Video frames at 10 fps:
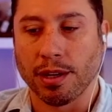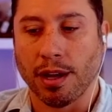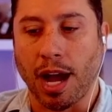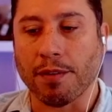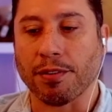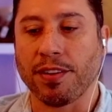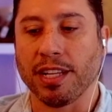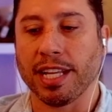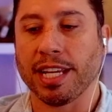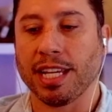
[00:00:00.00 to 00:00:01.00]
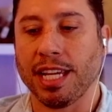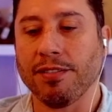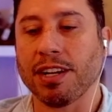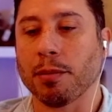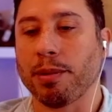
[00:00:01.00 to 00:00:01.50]
I have a feeling
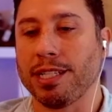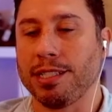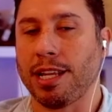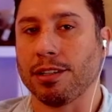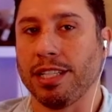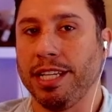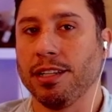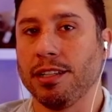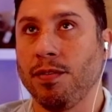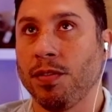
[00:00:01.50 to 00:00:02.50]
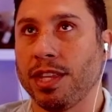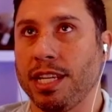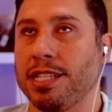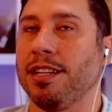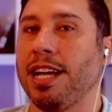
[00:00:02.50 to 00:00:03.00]
even in the places that are legal, they
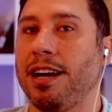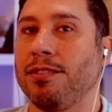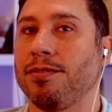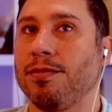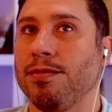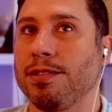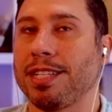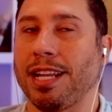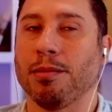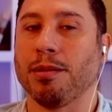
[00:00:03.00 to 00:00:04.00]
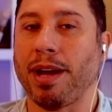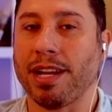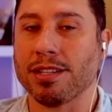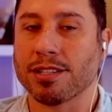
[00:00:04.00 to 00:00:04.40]
still have celibate men.